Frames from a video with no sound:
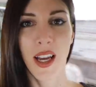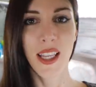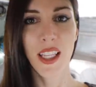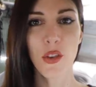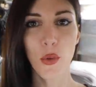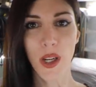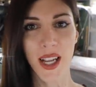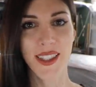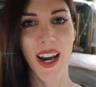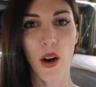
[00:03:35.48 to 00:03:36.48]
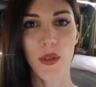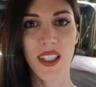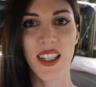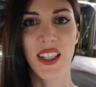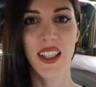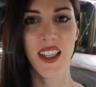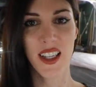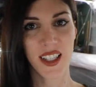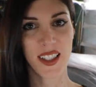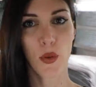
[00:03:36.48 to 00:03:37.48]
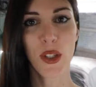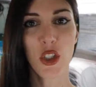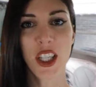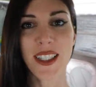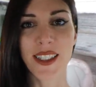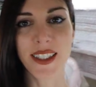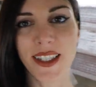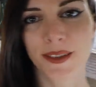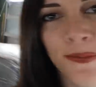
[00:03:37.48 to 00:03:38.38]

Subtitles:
I need to cut out the windshield.